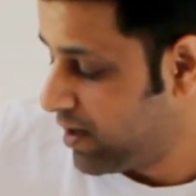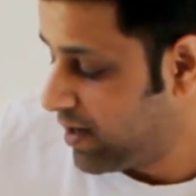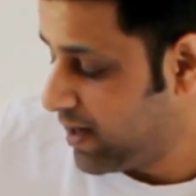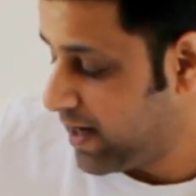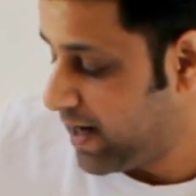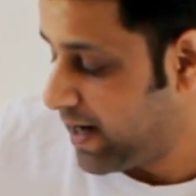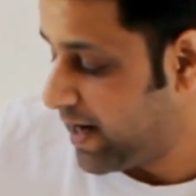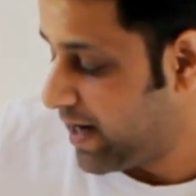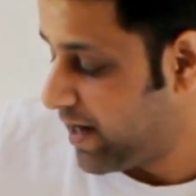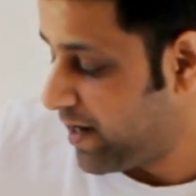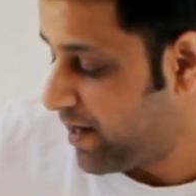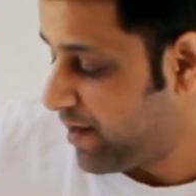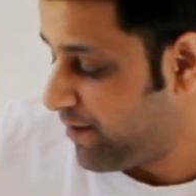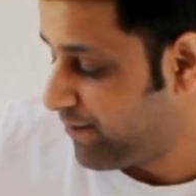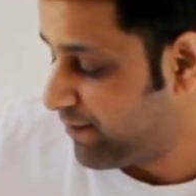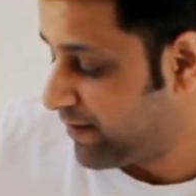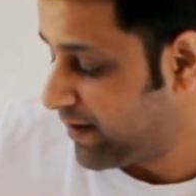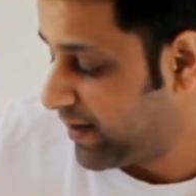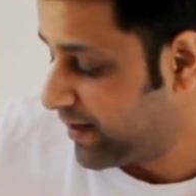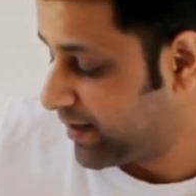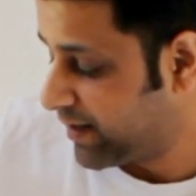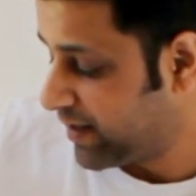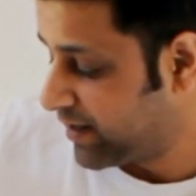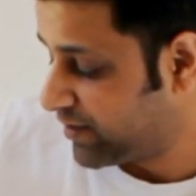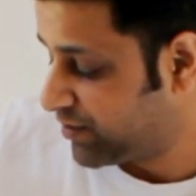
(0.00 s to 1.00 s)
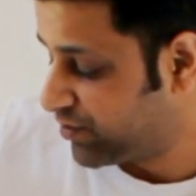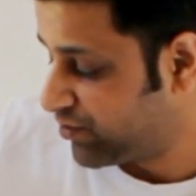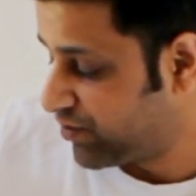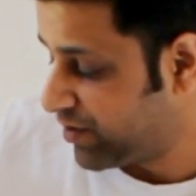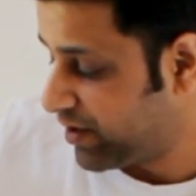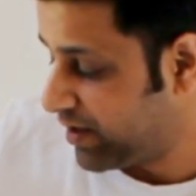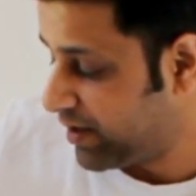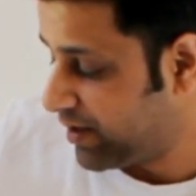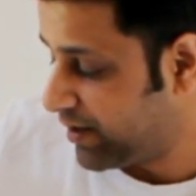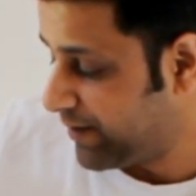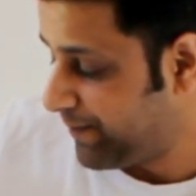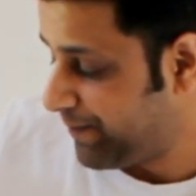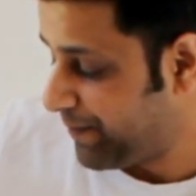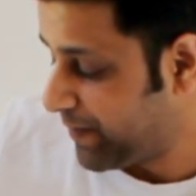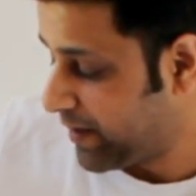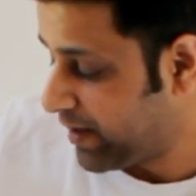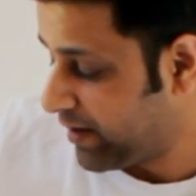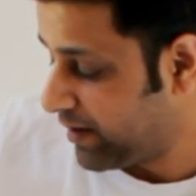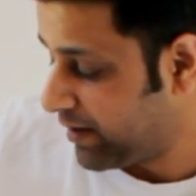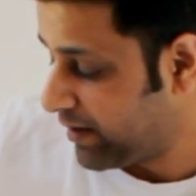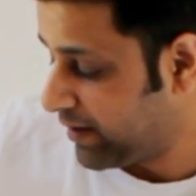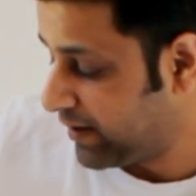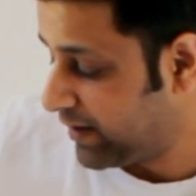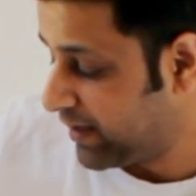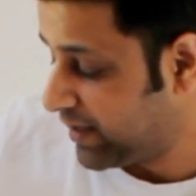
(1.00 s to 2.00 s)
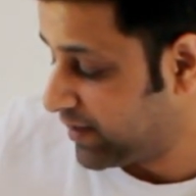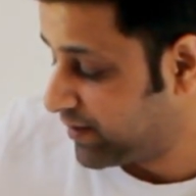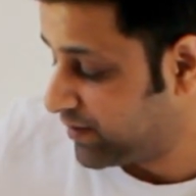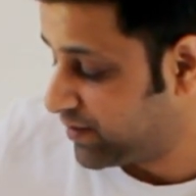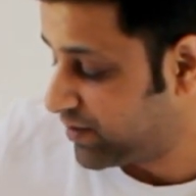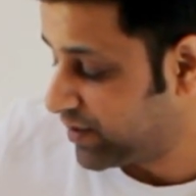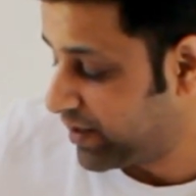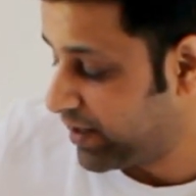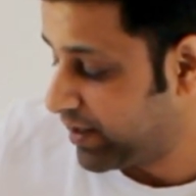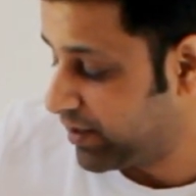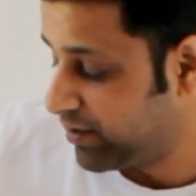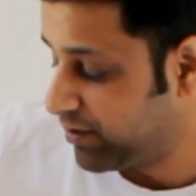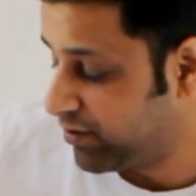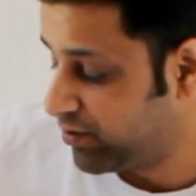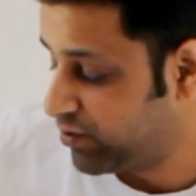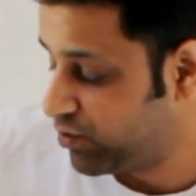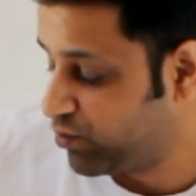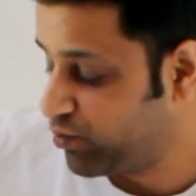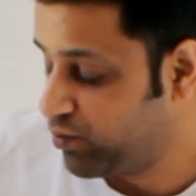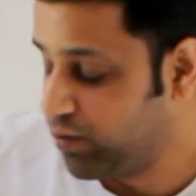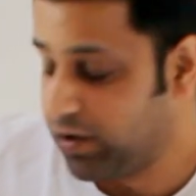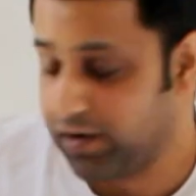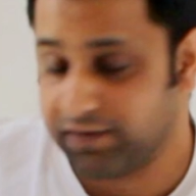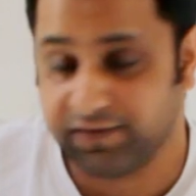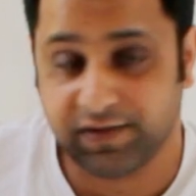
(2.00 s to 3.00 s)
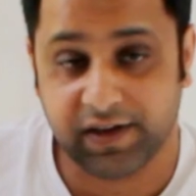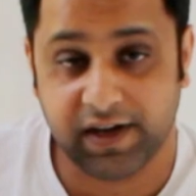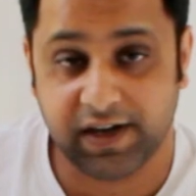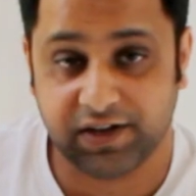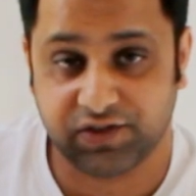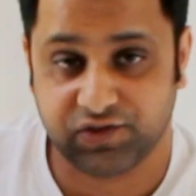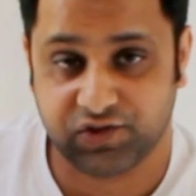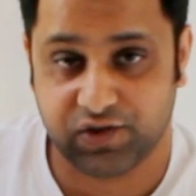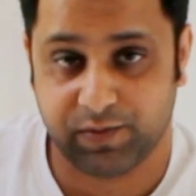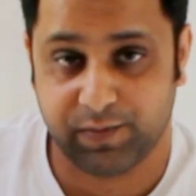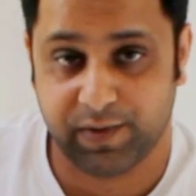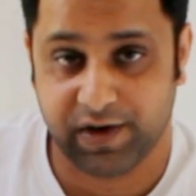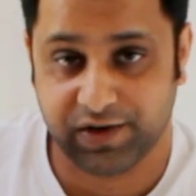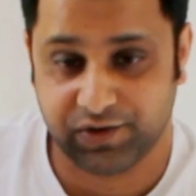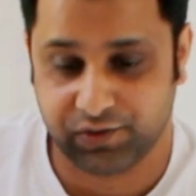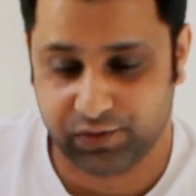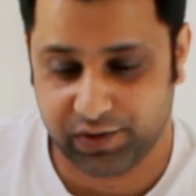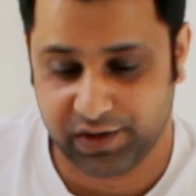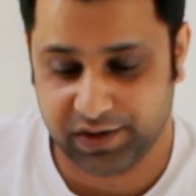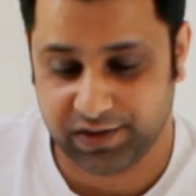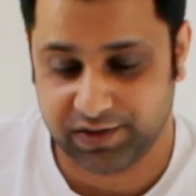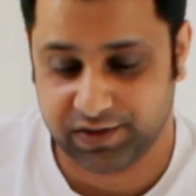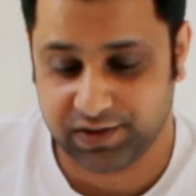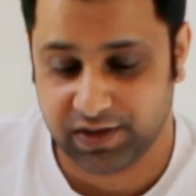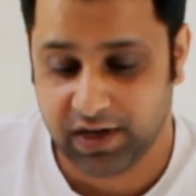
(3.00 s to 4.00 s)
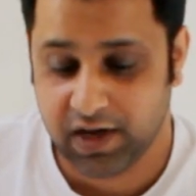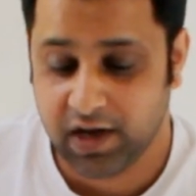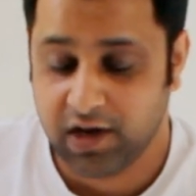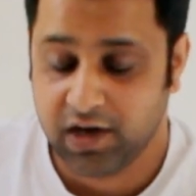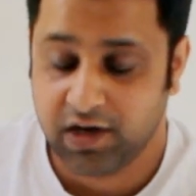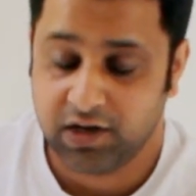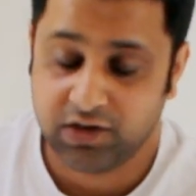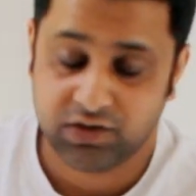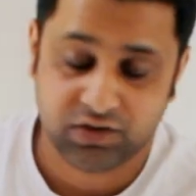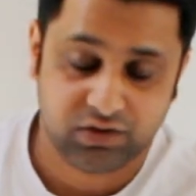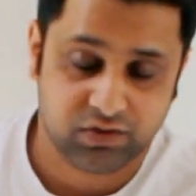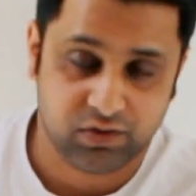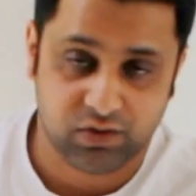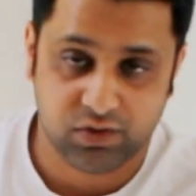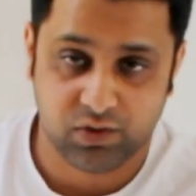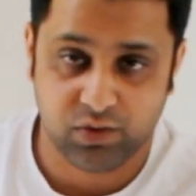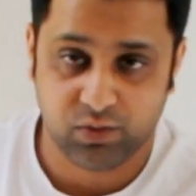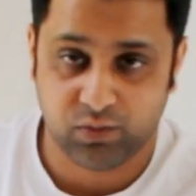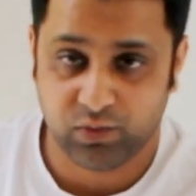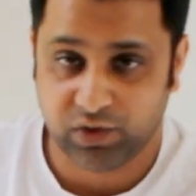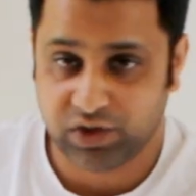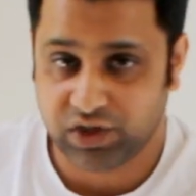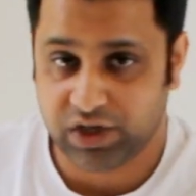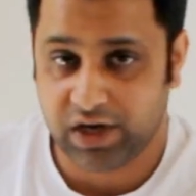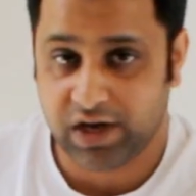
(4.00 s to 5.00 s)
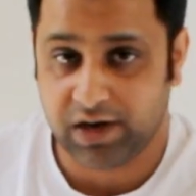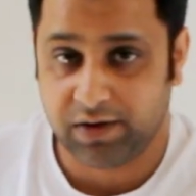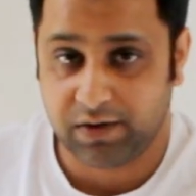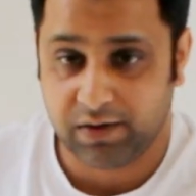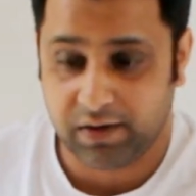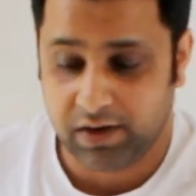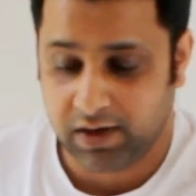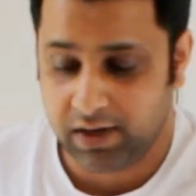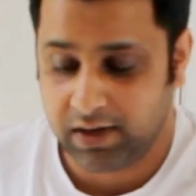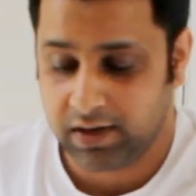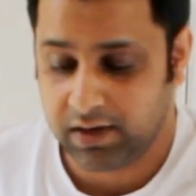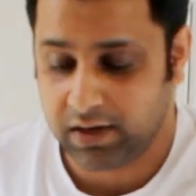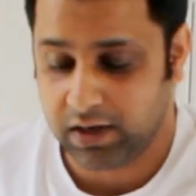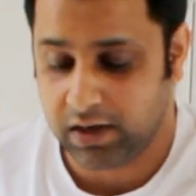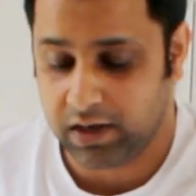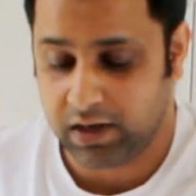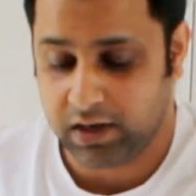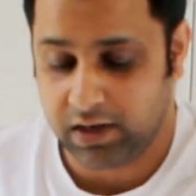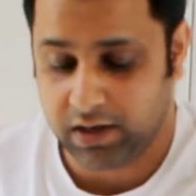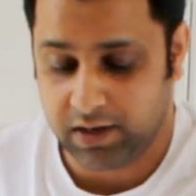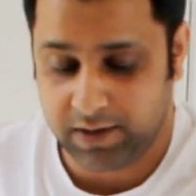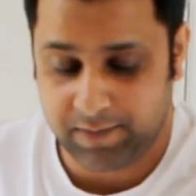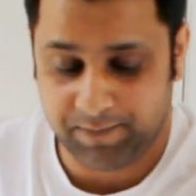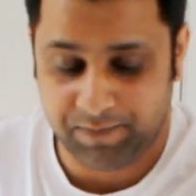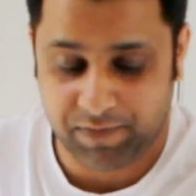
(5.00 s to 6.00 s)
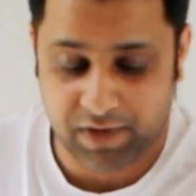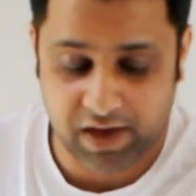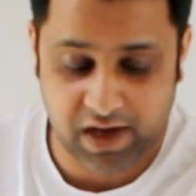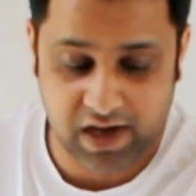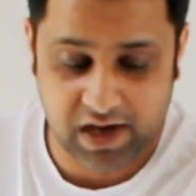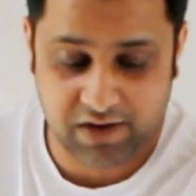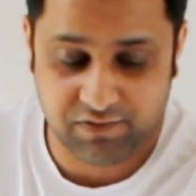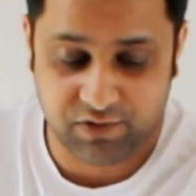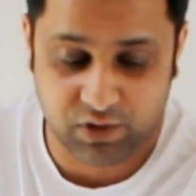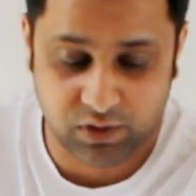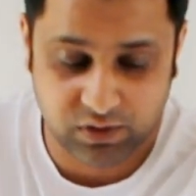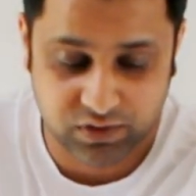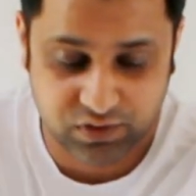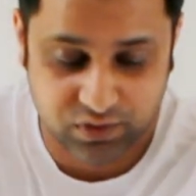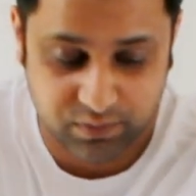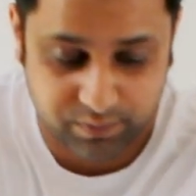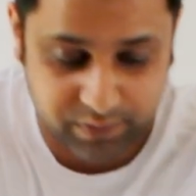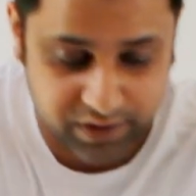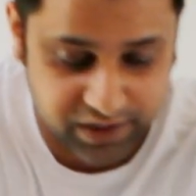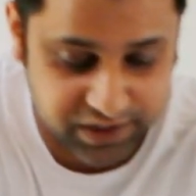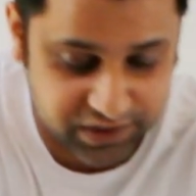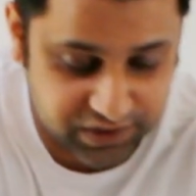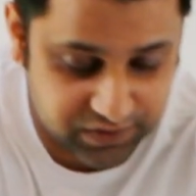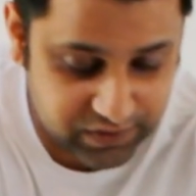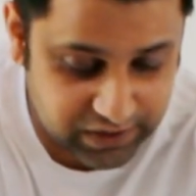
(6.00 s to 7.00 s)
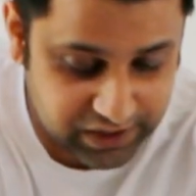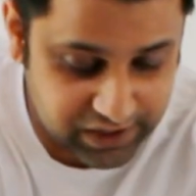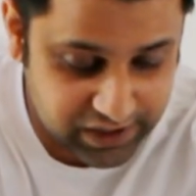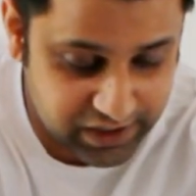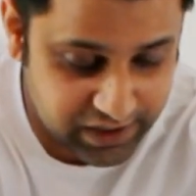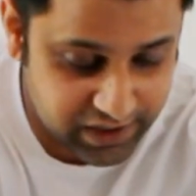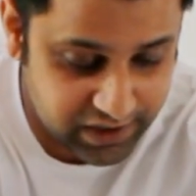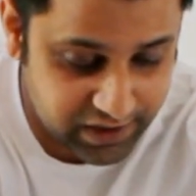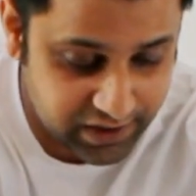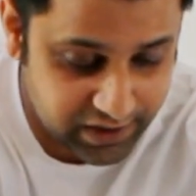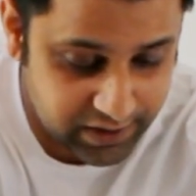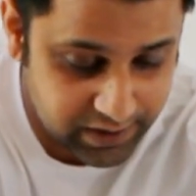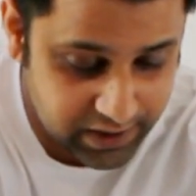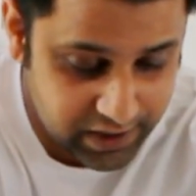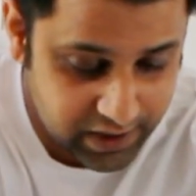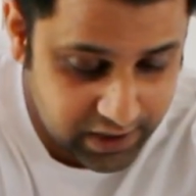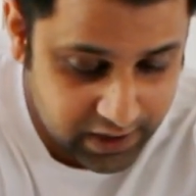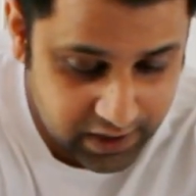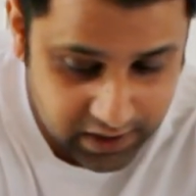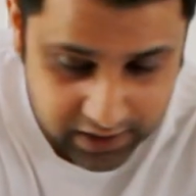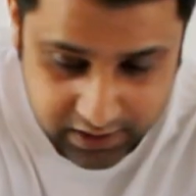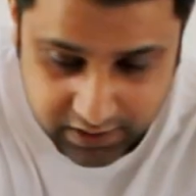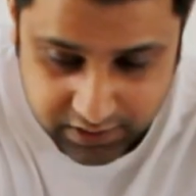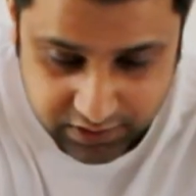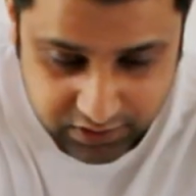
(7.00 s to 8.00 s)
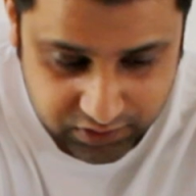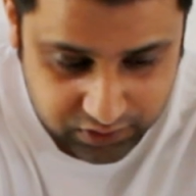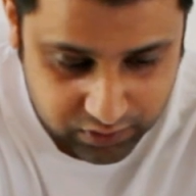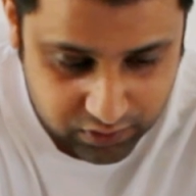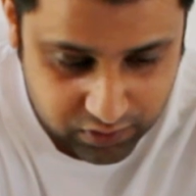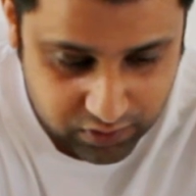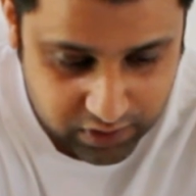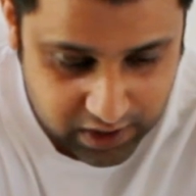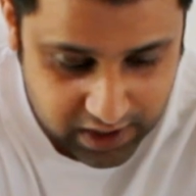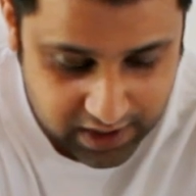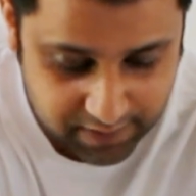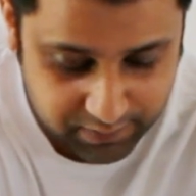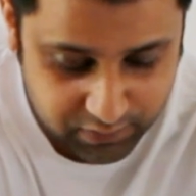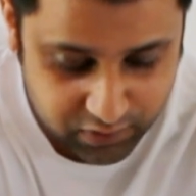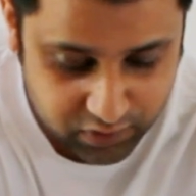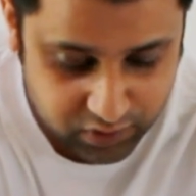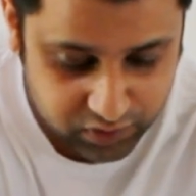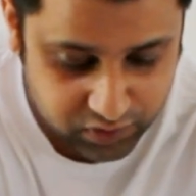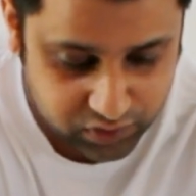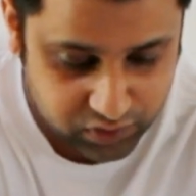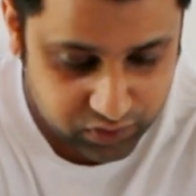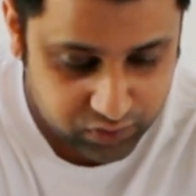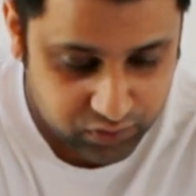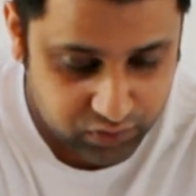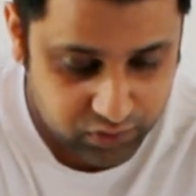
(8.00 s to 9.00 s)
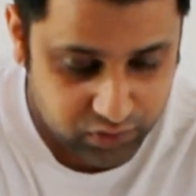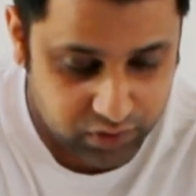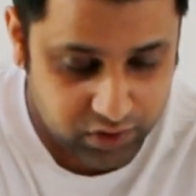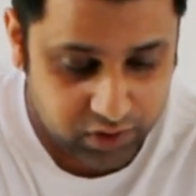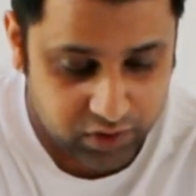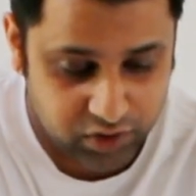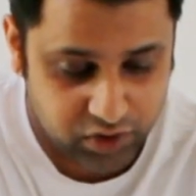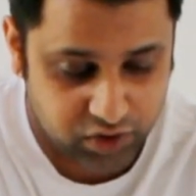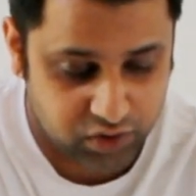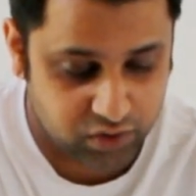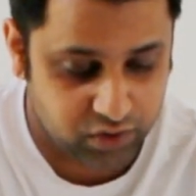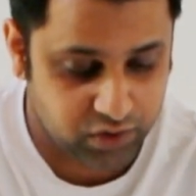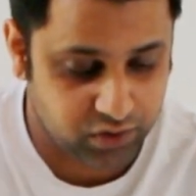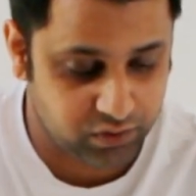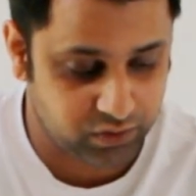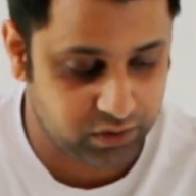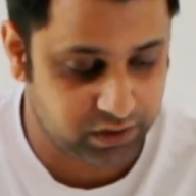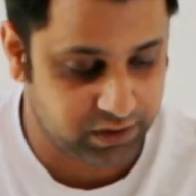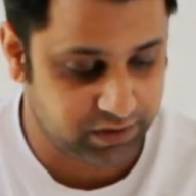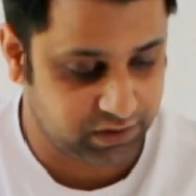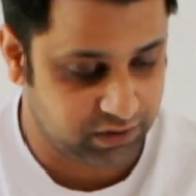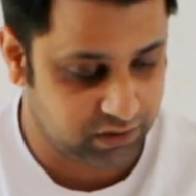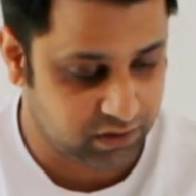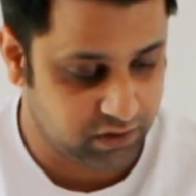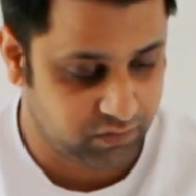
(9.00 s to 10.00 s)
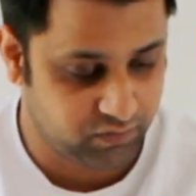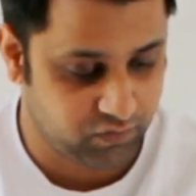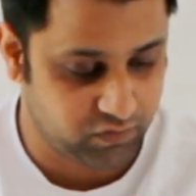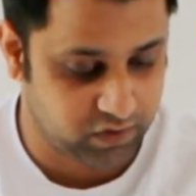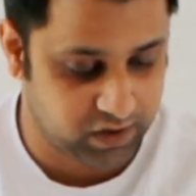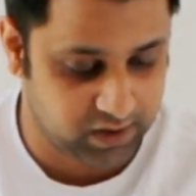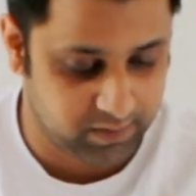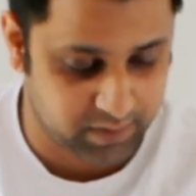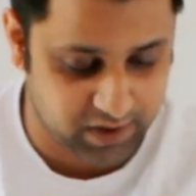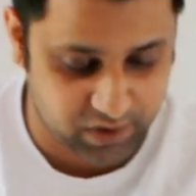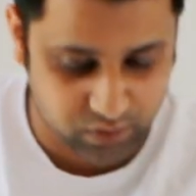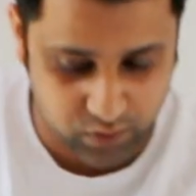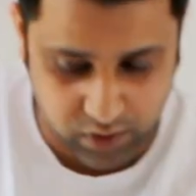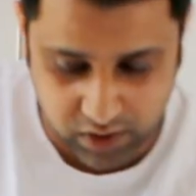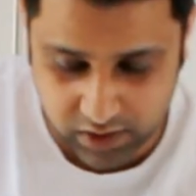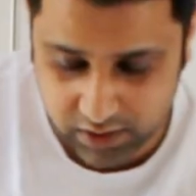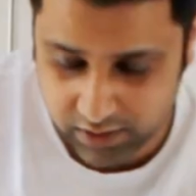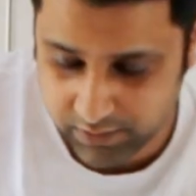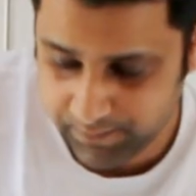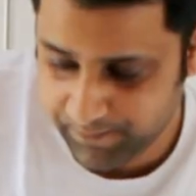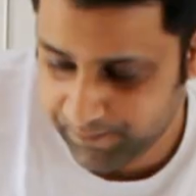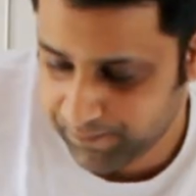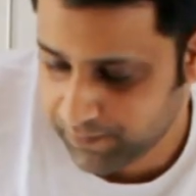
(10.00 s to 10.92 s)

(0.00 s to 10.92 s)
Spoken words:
I have like extra lens and two of the extra batteries, so which I have also placed here. So I'm going to show you the stuff one by one.